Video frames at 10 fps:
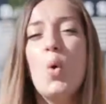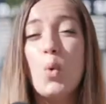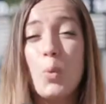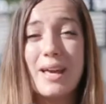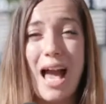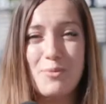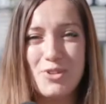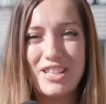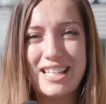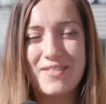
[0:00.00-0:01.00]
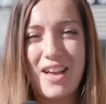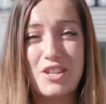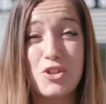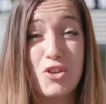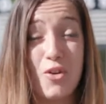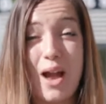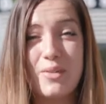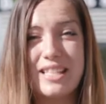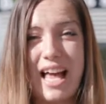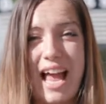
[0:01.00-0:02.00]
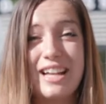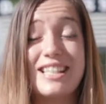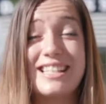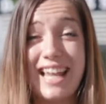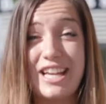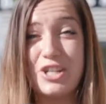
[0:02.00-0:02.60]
We'll be capturing these events throughout the day, so stay